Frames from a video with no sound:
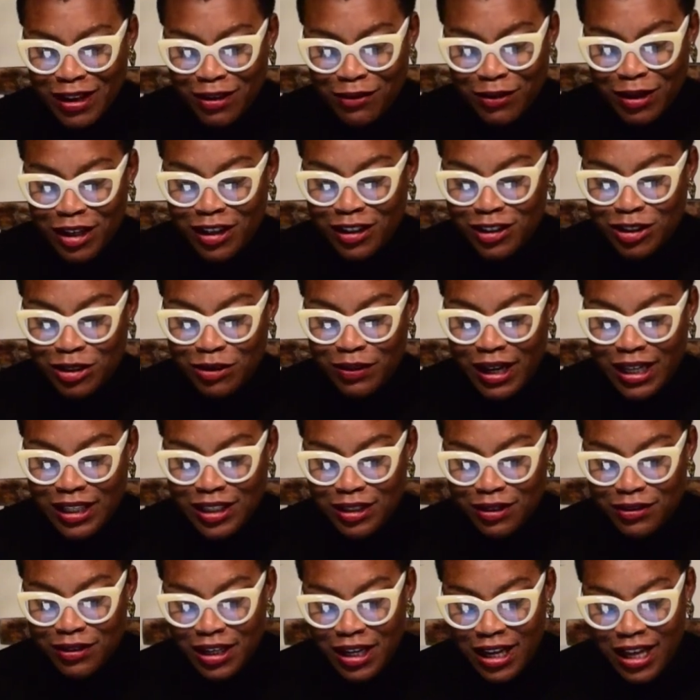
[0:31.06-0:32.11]
What else do I
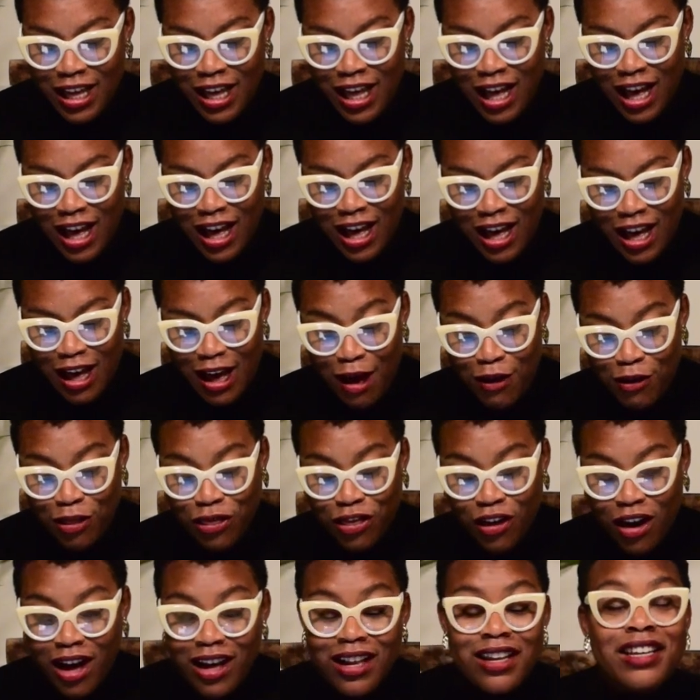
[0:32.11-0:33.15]
do? A
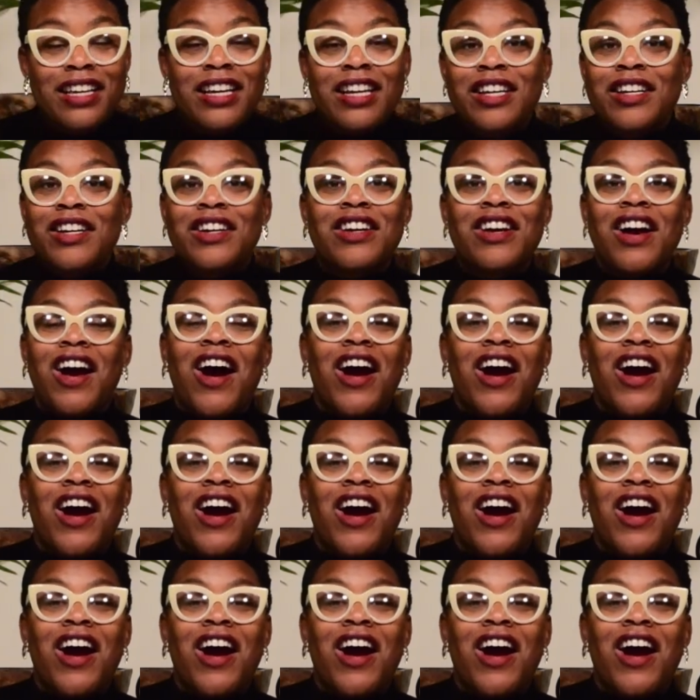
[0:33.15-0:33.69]
thought leader,